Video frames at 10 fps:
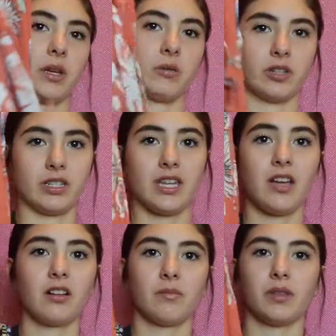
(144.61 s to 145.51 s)
to be able to
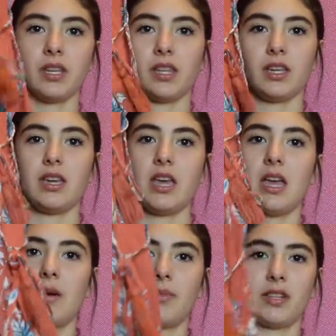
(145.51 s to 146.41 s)
tell completely,
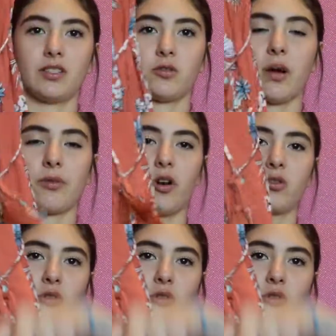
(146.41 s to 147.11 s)
but it's a wraparound